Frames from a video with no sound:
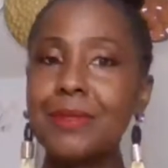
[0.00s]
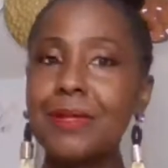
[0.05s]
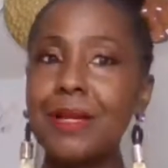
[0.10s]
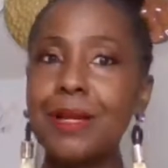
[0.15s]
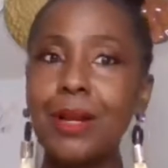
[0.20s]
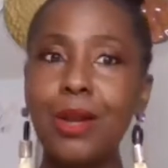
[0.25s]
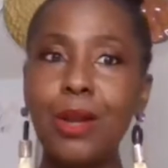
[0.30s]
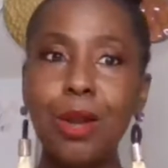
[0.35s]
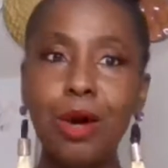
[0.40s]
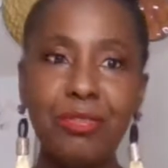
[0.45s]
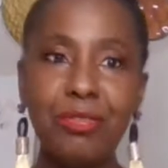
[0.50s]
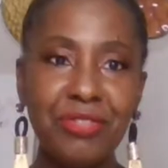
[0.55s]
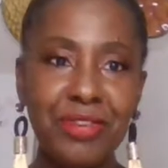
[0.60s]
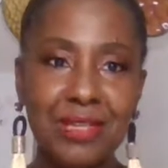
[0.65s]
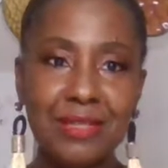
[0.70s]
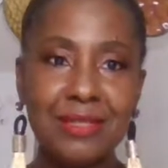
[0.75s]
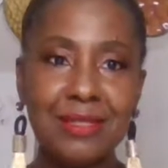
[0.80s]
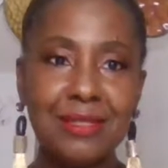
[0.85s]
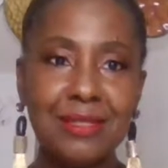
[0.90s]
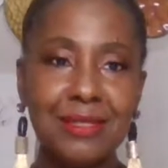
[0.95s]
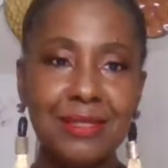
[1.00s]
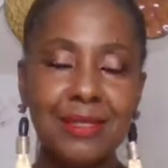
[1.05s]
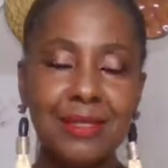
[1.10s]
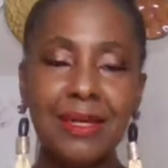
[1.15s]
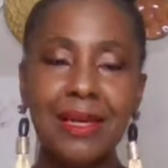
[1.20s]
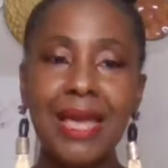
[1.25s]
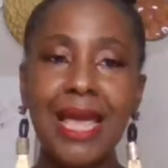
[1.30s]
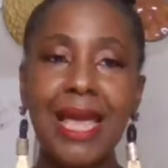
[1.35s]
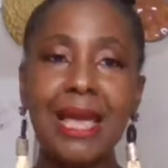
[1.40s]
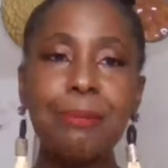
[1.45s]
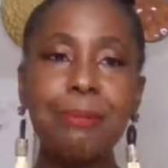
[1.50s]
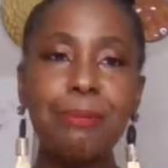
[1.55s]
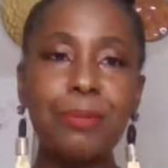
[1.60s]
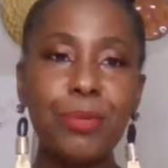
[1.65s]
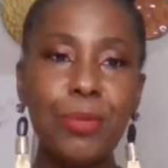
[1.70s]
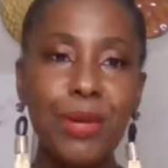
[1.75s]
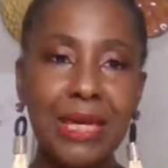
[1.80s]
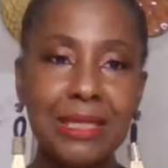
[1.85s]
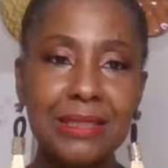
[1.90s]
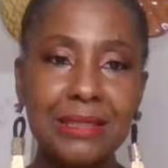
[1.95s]
Love it.
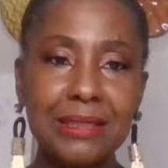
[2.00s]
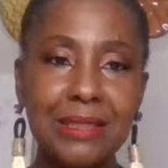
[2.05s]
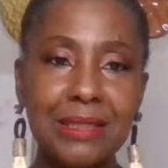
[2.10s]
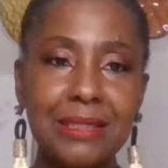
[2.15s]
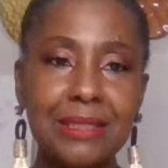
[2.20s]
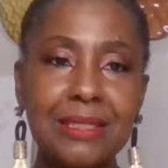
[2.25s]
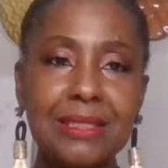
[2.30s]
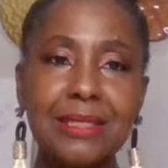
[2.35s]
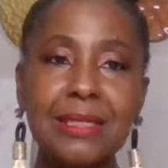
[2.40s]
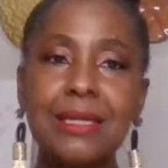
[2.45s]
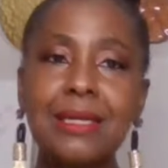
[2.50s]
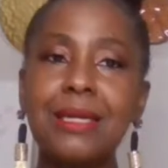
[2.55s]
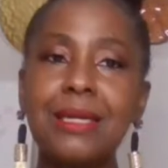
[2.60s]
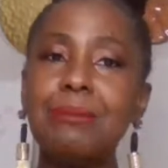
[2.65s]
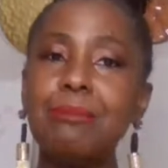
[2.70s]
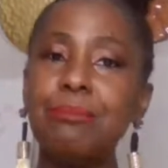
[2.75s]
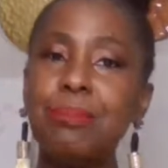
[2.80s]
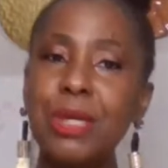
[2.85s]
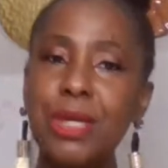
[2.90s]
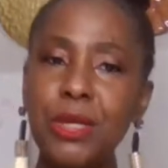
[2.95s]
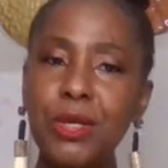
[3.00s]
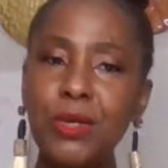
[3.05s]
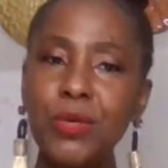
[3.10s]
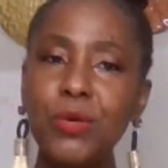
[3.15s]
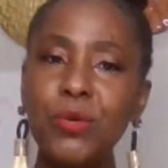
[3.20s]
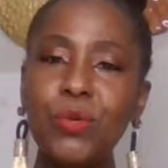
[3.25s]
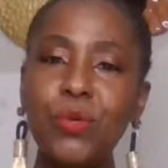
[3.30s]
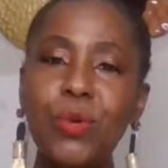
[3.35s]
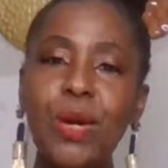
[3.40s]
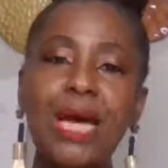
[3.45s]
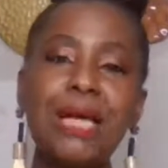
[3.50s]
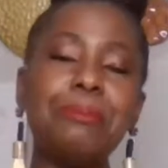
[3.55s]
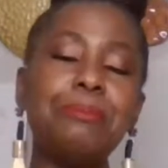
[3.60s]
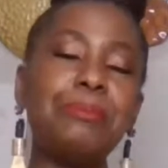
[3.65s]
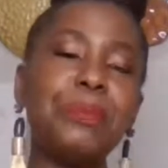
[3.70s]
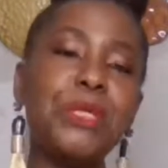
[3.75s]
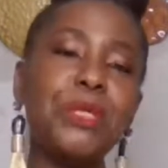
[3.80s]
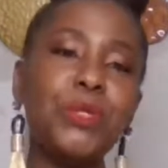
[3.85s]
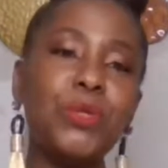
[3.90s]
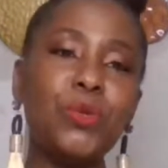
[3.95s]
Embrace it. Be you and
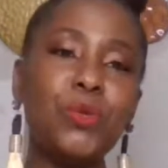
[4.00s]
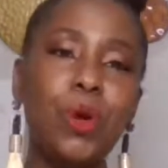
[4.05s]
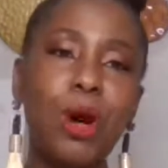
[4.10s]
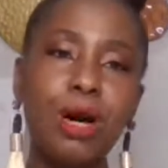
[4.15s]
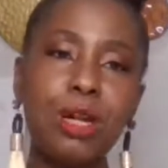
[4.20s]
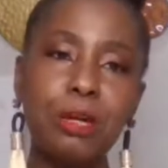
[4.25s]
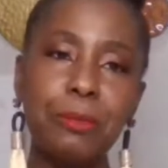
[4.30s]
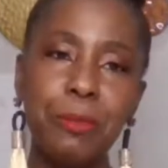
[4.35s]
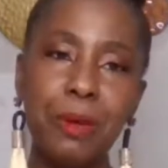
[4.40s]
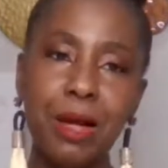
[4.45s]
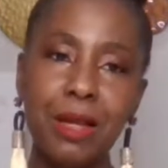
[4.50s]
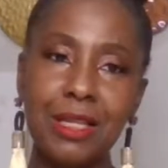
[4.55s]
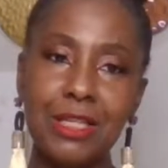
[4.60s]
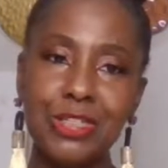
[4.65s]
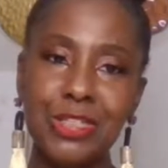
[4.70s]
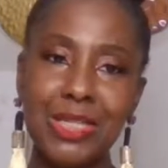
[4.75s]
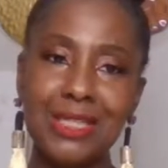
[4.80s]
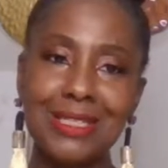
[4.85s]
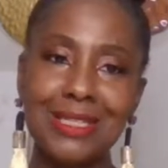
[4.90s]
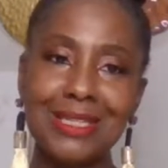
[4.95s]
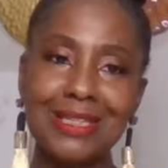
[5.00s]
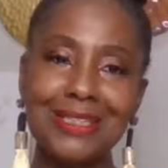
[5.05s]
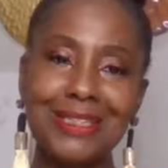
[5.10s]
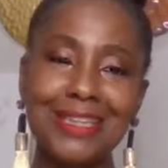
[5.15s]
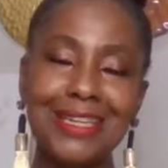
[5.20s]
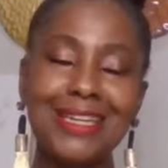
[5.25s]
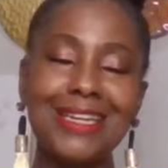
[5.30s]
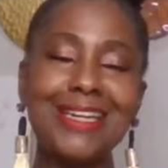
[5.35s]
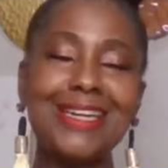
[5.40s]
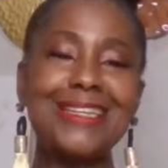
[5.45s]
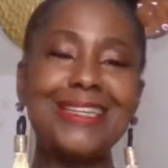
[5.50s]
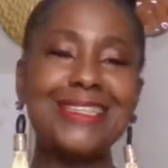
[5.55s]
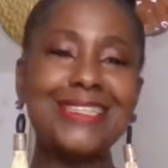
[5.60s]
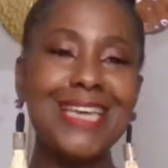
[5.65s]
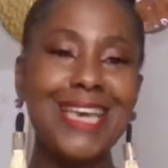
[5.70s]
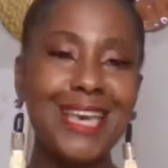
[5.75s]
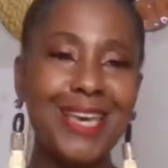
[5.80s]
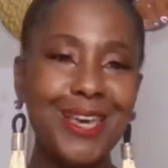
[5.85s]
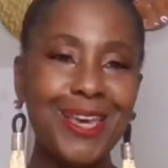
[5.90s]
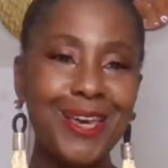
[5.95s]
be you unapologetically.
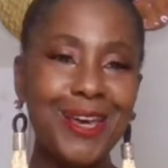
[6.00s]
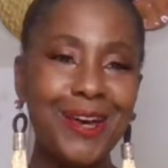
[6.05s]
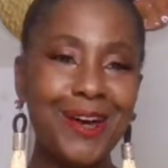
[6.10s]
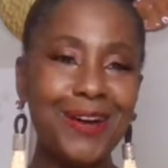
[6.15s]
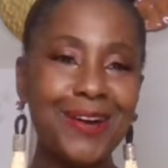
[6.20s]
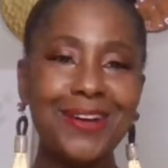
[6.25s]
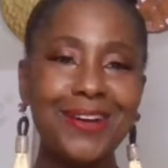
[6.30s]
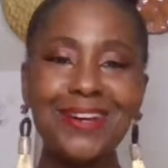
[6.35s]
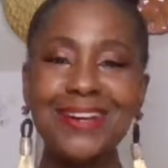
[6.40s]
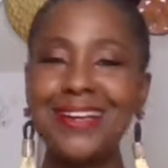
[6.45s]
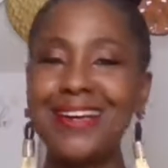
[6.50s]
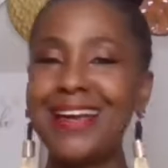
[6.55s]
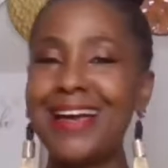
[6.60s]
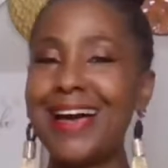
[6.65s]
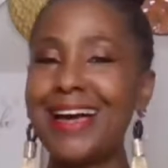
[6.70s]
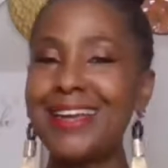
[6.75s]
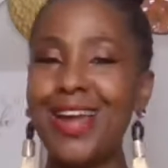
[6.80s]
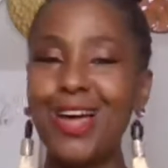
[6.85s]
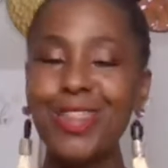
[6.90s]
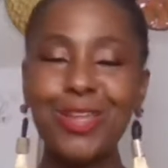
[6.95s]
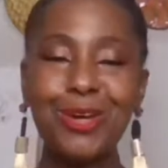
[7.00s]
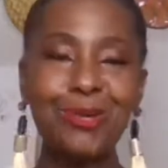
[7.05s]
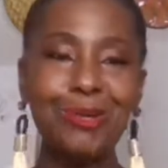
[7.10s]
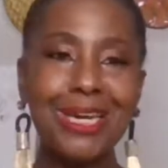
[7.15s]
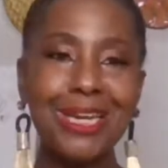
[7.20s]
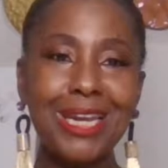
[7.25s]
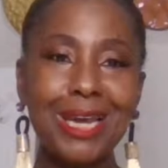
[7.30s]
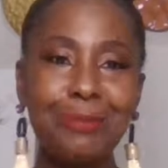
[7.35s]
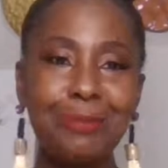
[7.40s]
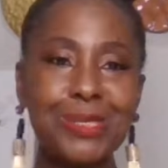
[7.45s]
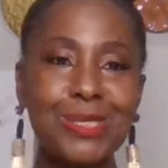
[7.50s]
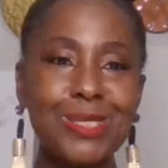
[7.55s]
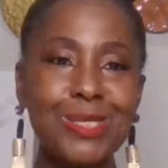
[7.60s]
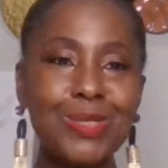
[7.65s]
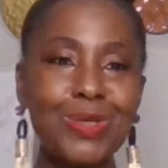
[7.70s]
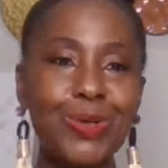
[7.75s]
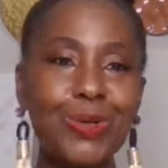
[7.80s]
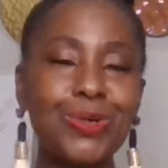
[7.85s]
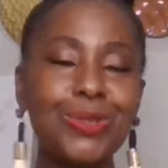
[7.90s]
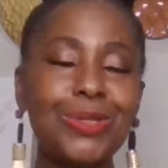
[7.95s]
Take care. Another great
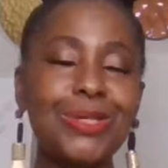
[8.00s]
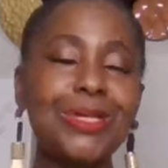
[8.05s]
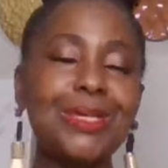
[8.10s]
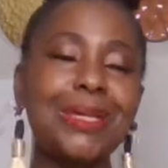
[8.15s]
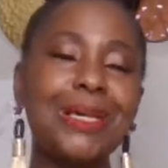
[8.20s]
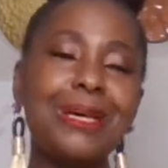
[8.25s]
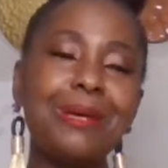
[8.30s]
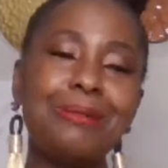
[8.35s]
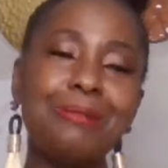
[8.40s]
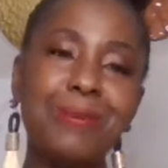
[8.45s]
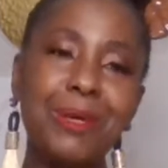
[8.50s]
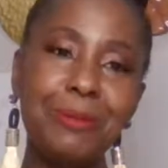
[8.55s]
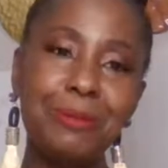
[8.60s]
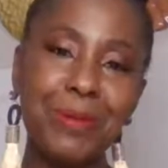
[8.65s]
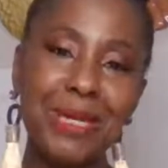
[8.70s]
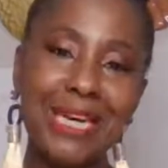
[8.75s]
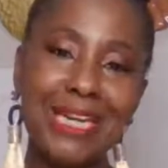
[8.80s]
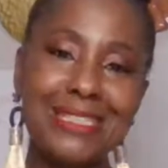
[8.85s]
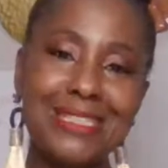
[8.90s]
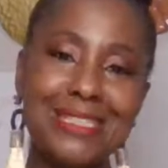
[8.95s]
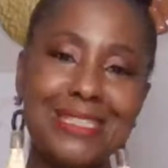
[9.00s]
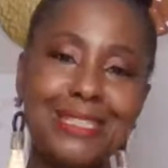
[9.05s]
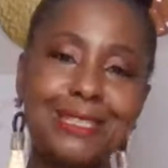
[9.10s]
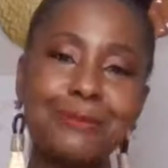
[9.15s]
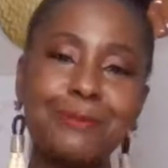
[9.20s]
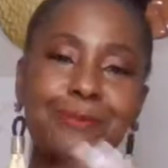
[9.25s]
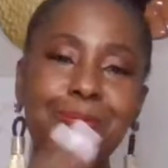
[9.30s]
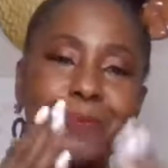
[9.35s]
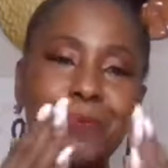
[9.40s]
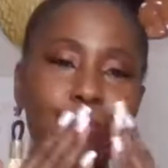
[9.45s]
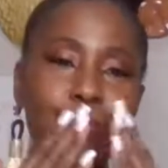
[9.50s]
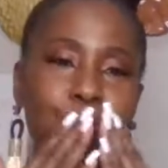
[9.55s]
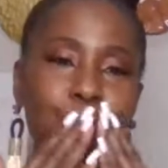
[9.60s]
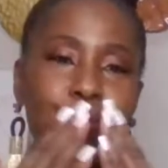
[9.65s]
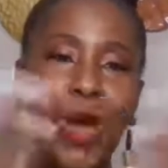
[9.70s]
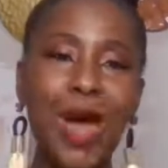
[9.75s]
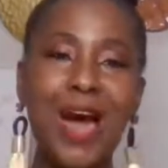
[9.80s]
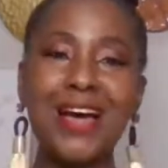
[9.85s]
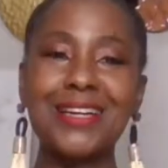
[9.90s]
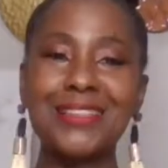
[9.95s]
episode. Be blessed.
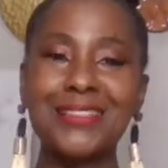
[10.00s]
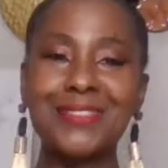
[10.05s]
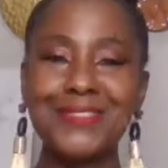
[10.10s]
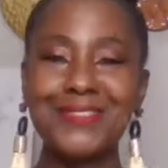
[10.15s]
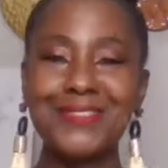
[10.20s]
Mwah.